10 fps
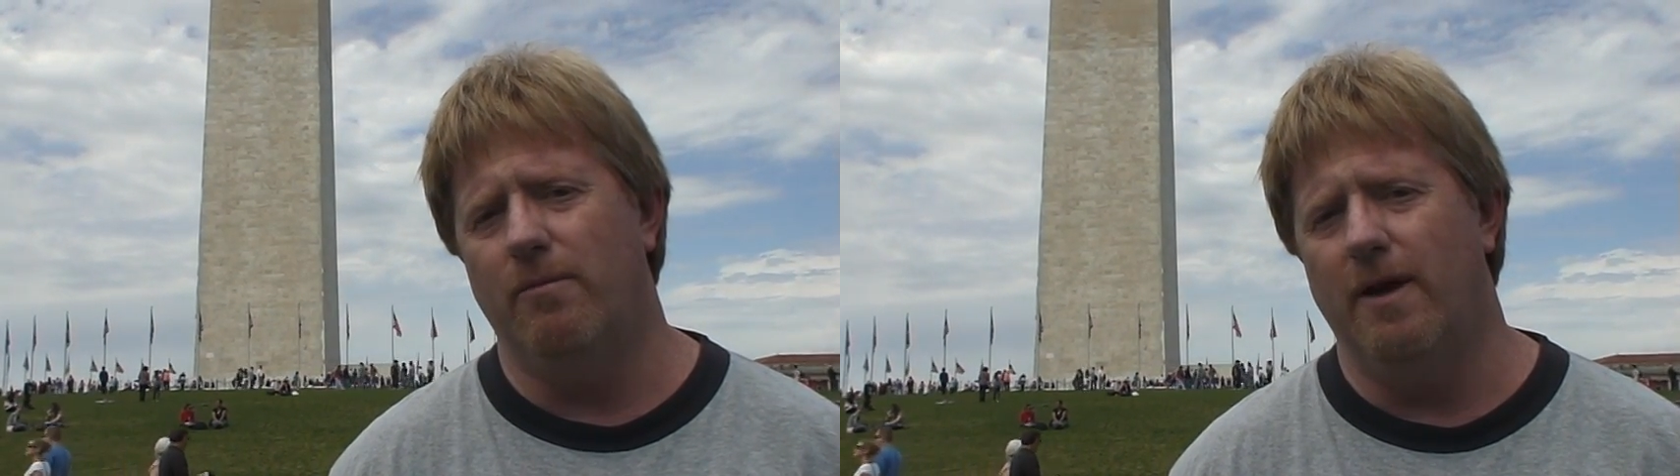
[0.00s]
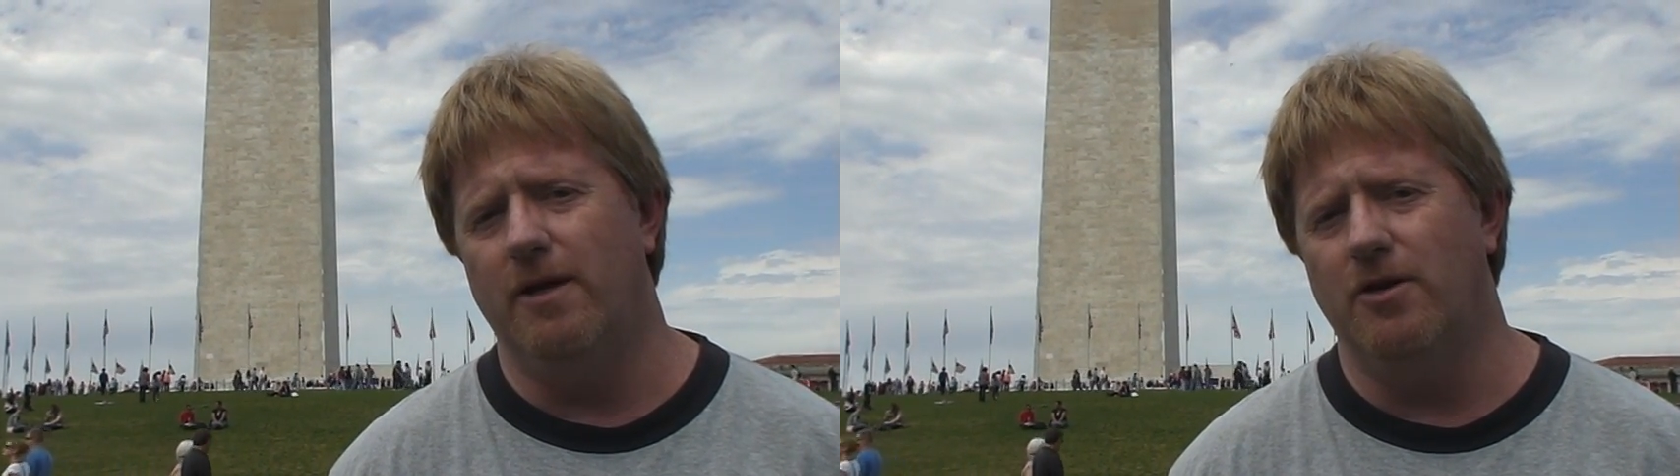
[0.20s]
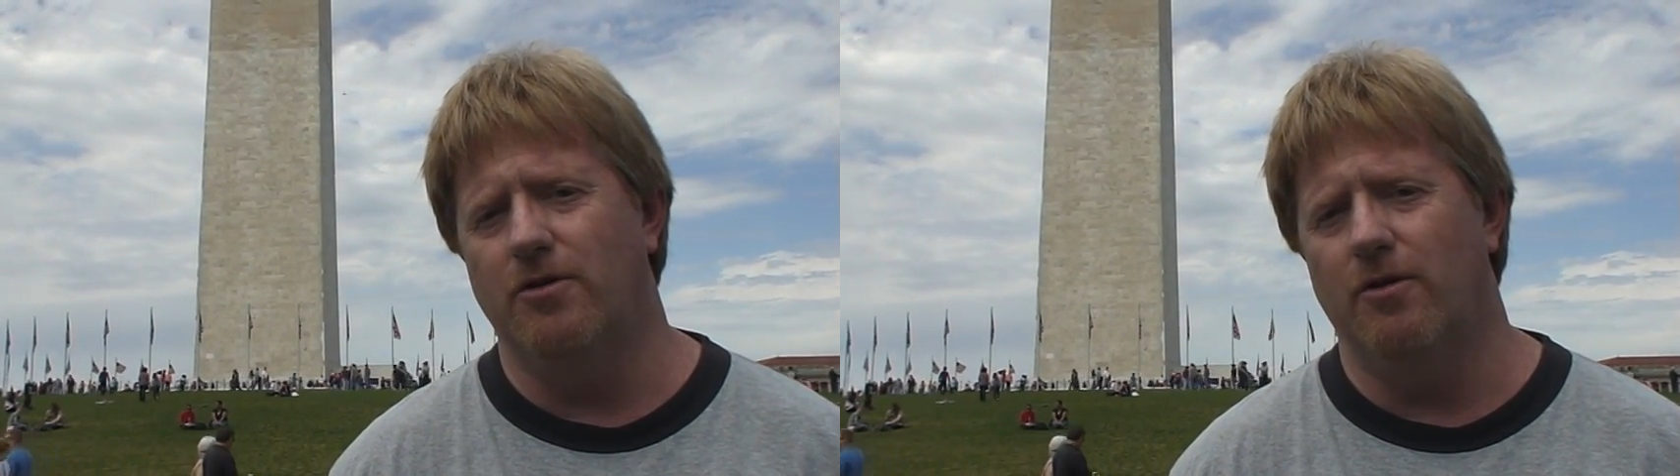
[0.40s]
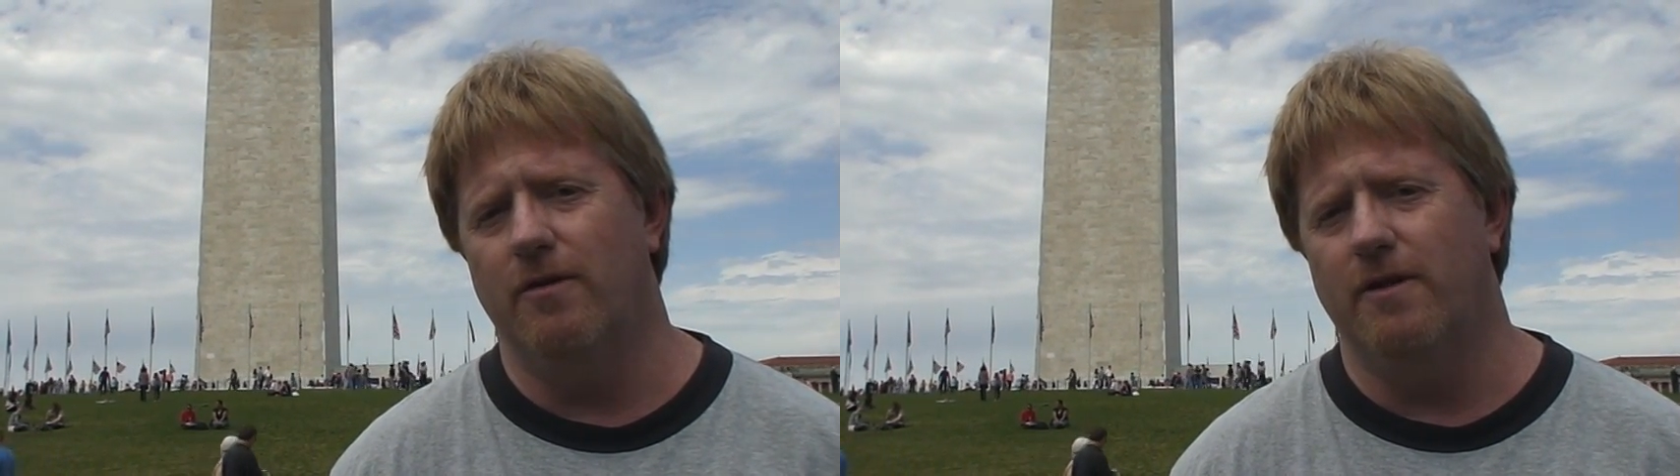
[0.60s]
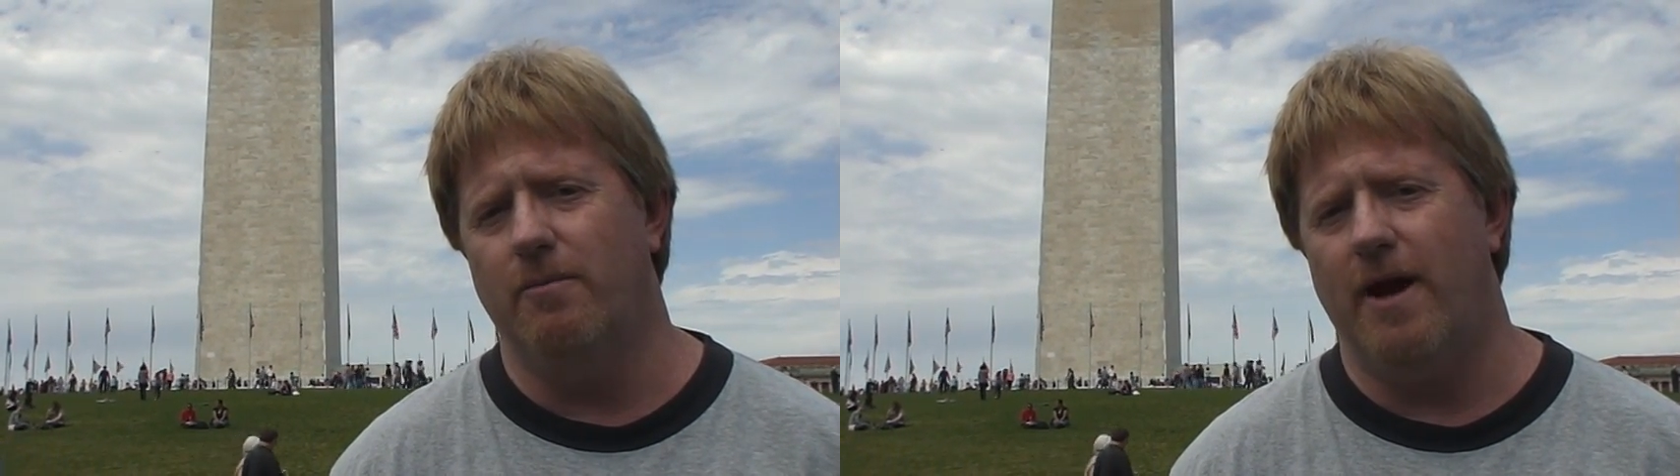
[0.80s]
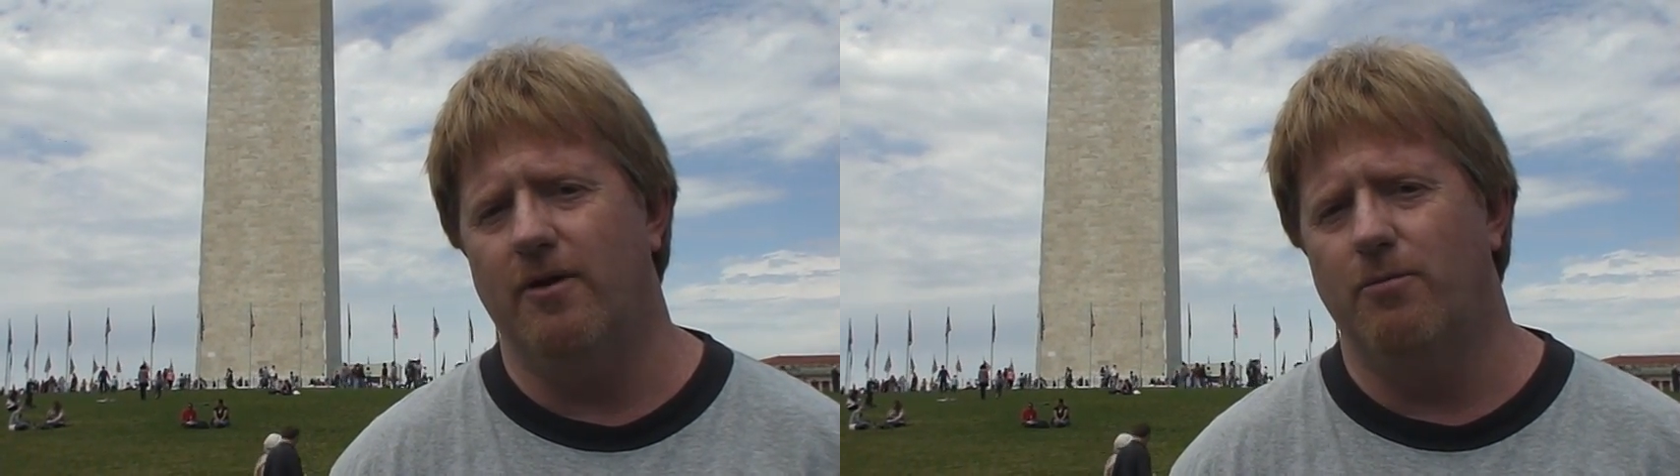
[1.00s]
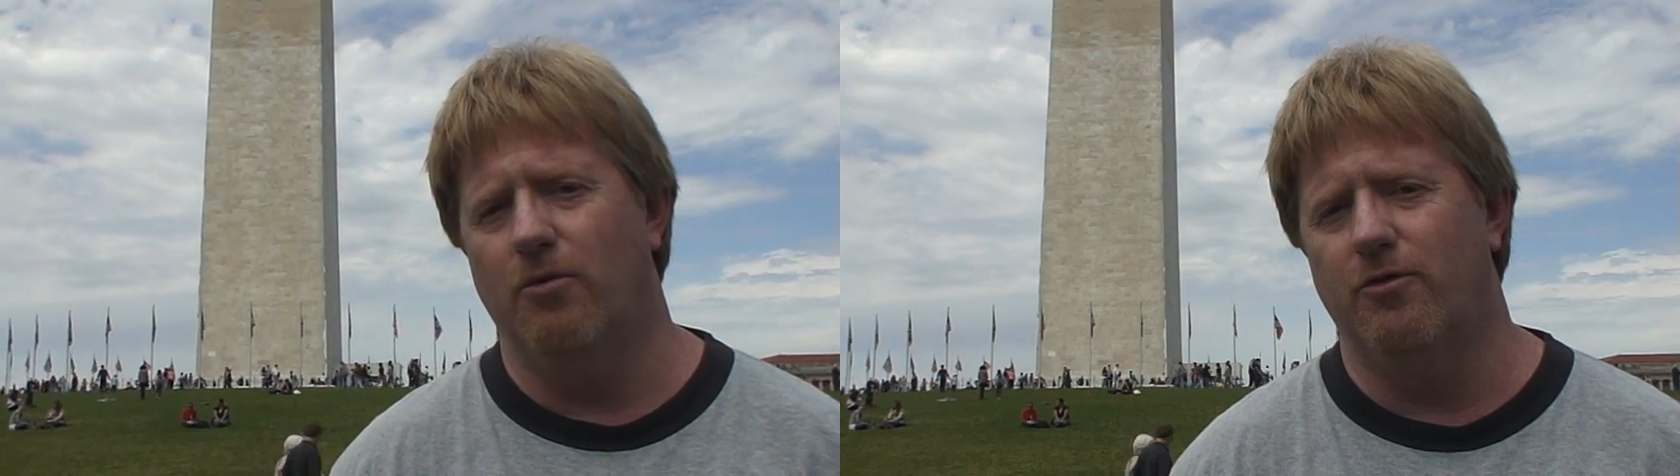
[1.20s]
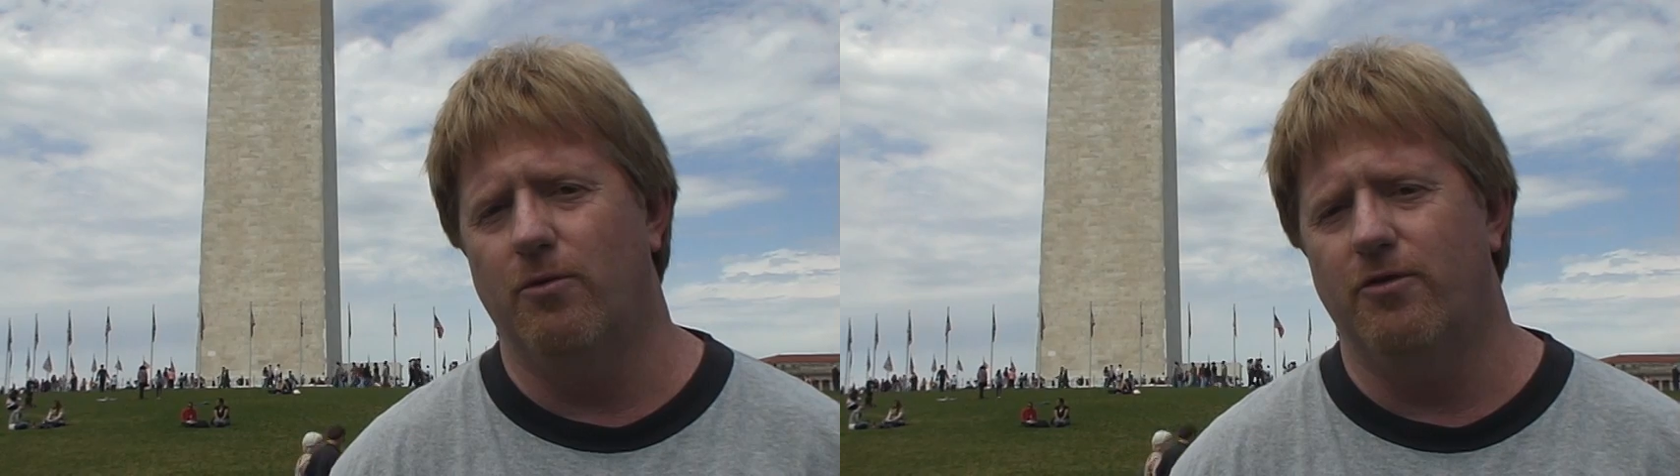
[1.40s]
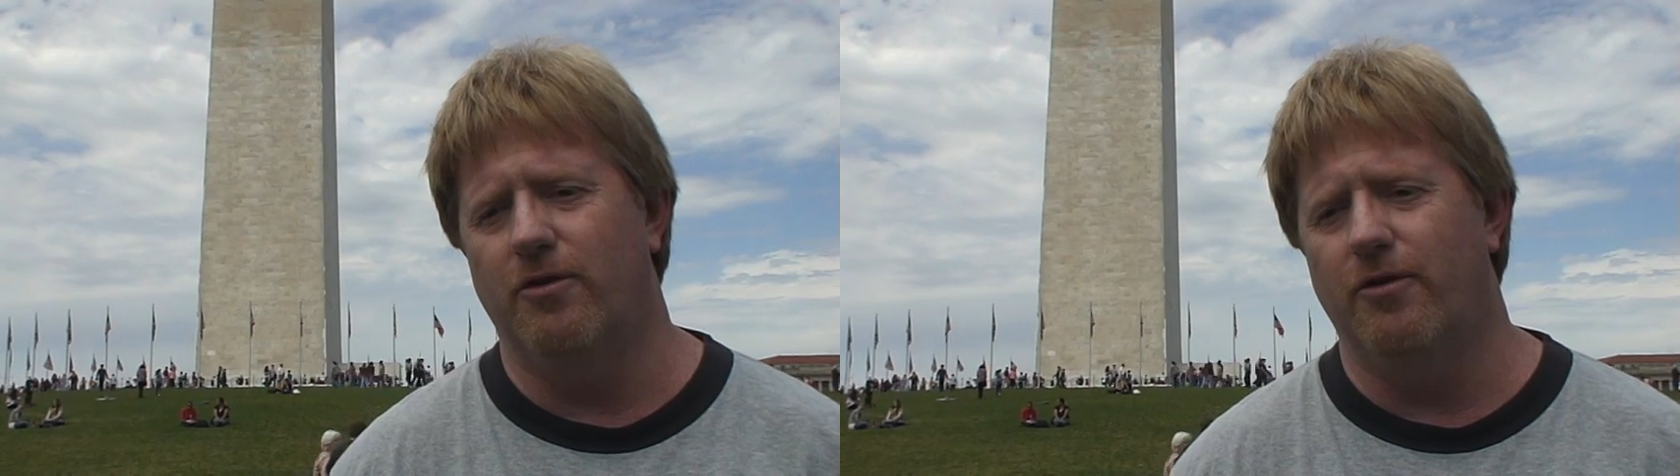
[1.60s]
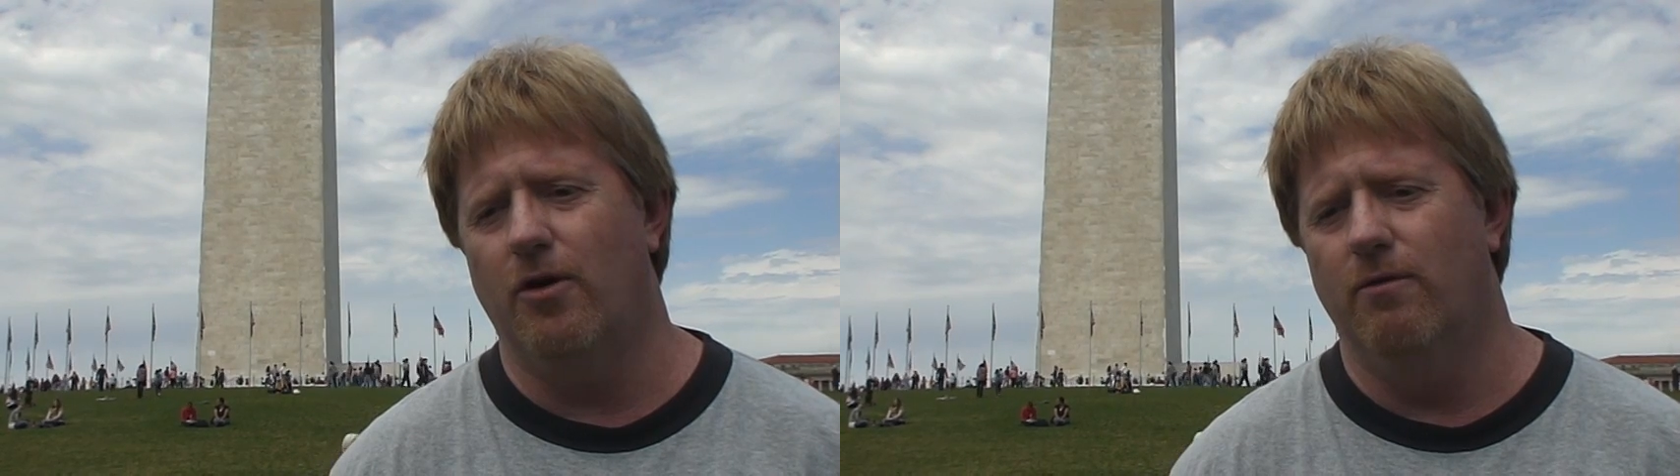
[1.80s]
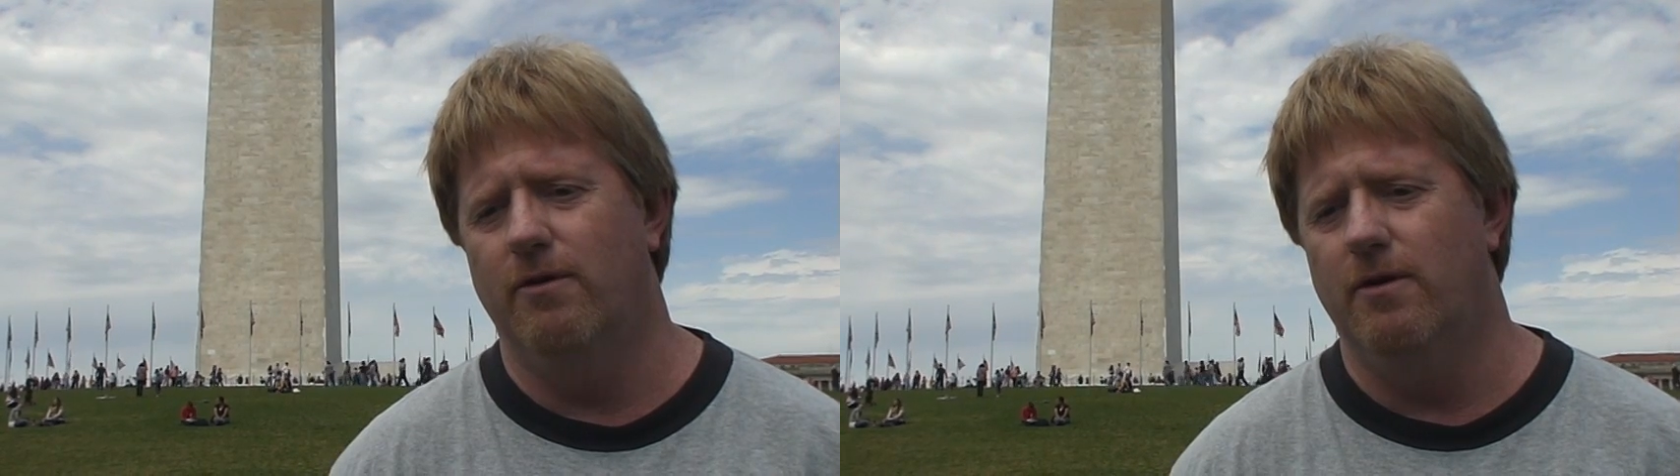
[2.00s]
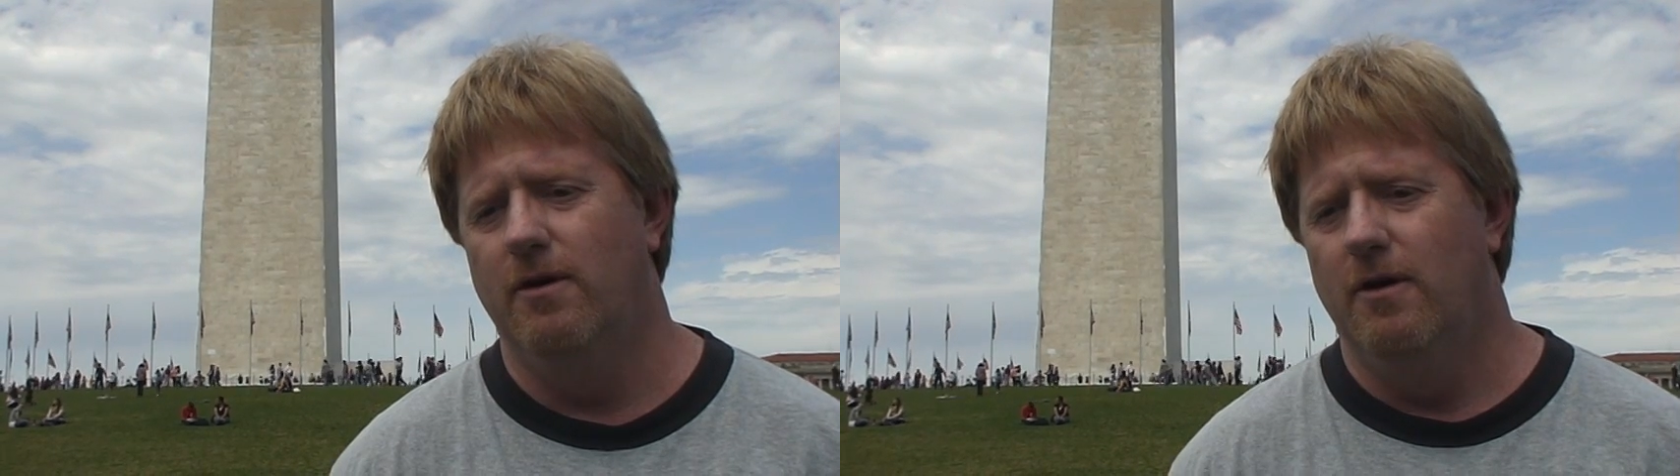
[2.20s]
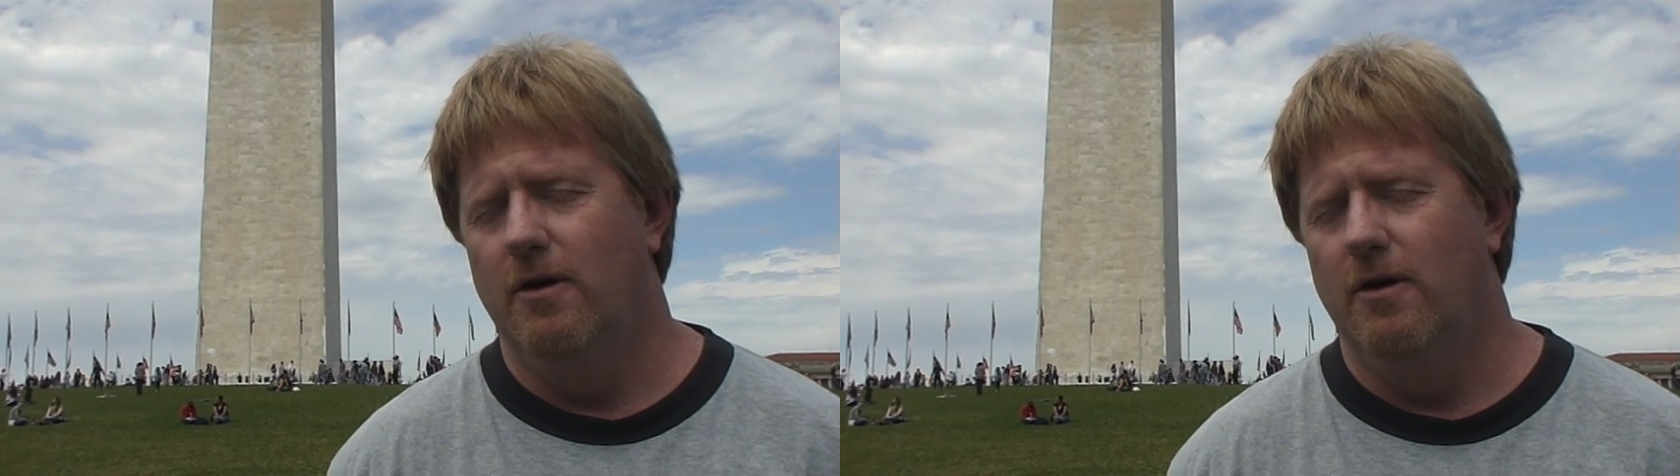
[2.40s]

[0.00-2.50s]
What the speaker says: with making sure that the passports were turned over.